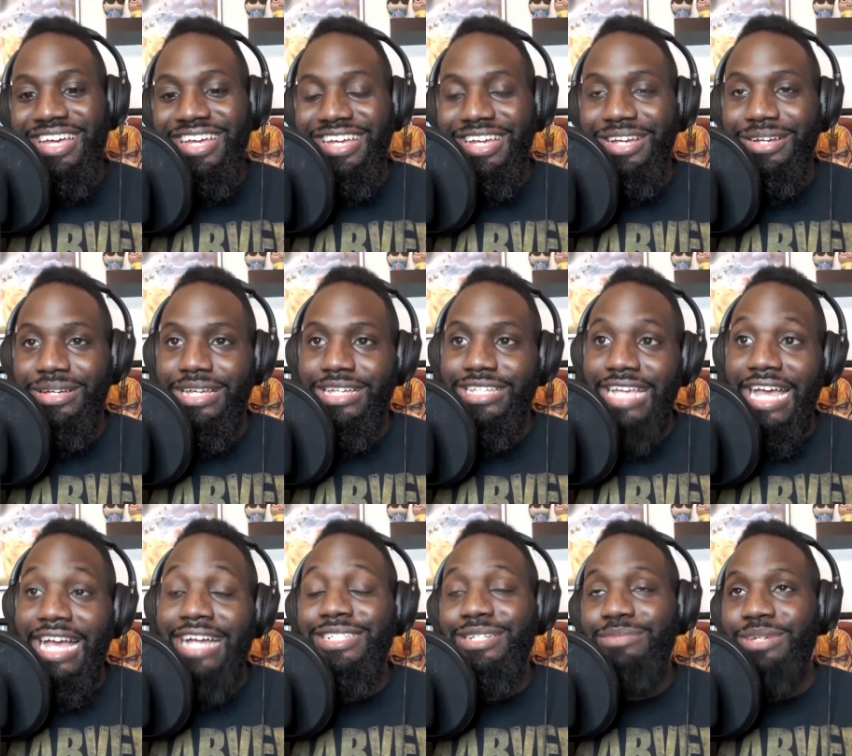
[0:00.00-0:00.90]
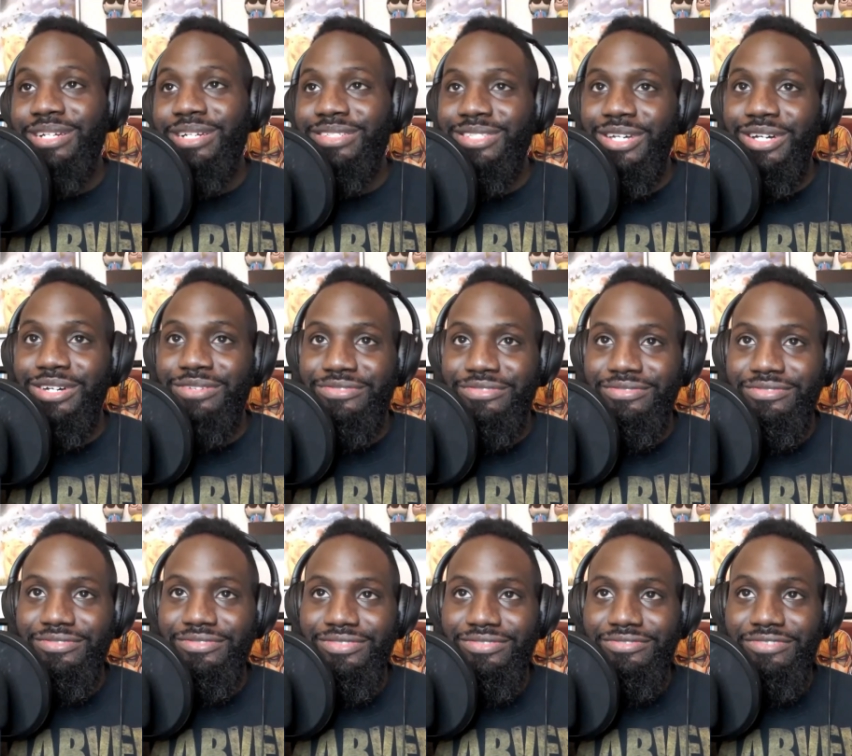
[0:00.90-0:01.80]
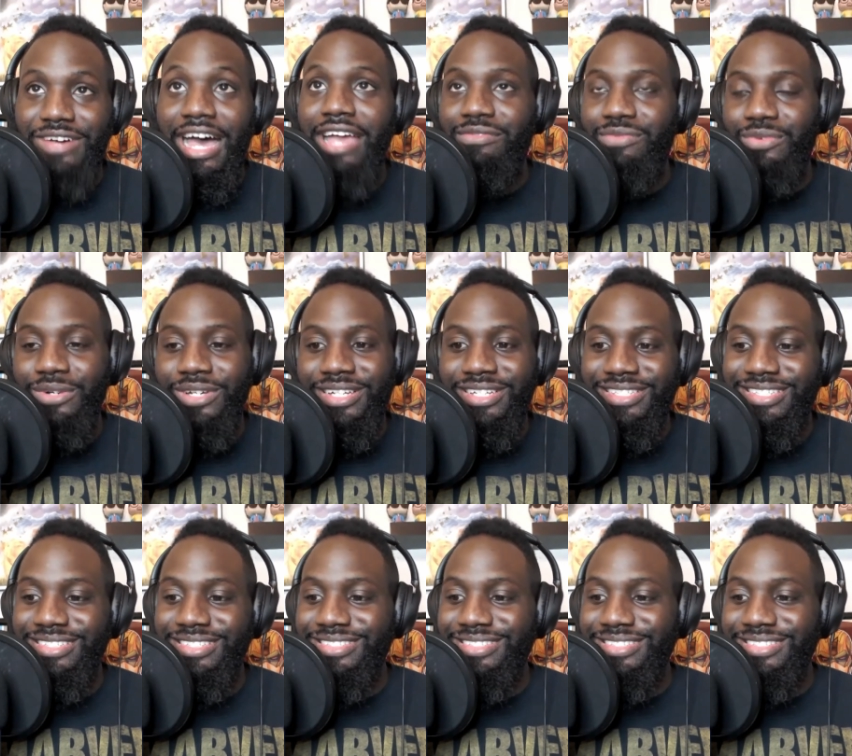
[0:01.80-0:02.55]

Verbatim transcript: It's actually been a tough 5 weeks.